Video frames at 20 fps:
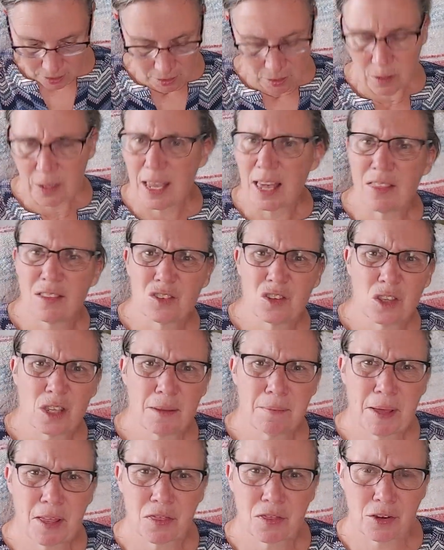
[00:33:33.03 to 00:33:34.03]
So yeah, there's only
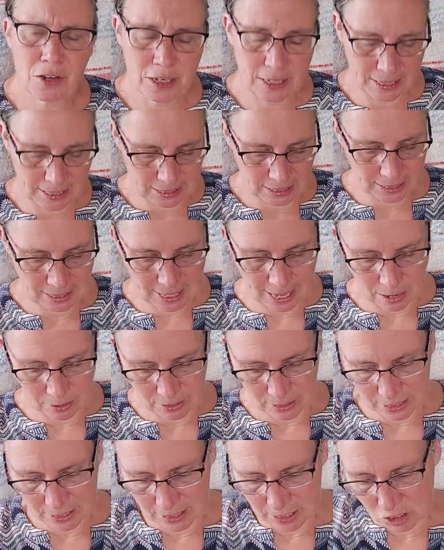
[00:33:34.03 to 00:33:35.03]
about
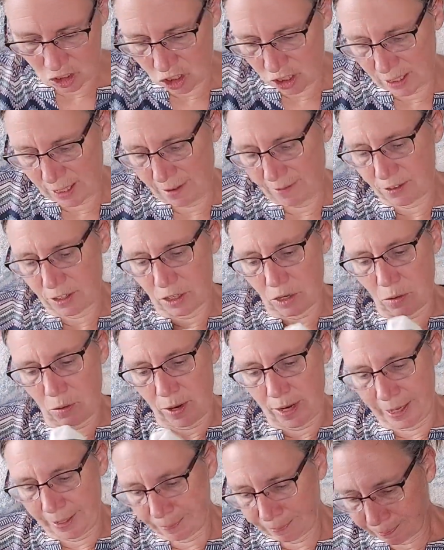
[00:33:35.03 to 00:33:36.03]
30,000 stitches left to go on it.